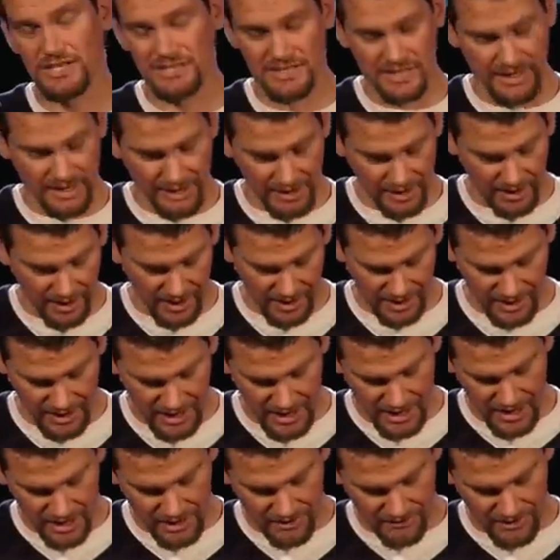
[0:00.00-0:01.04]
easy to cock.
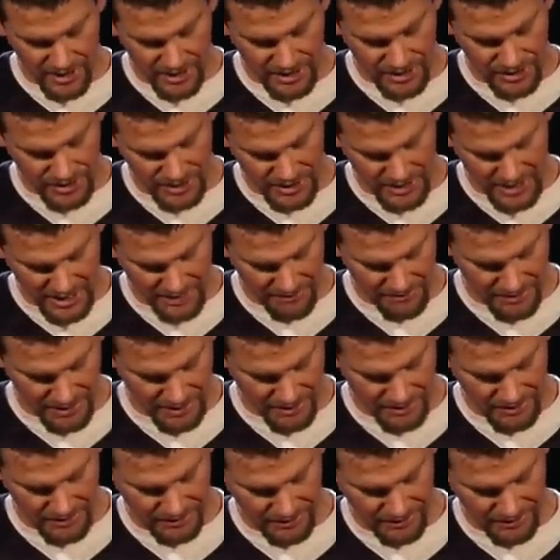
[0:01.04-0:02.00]
You've got your safety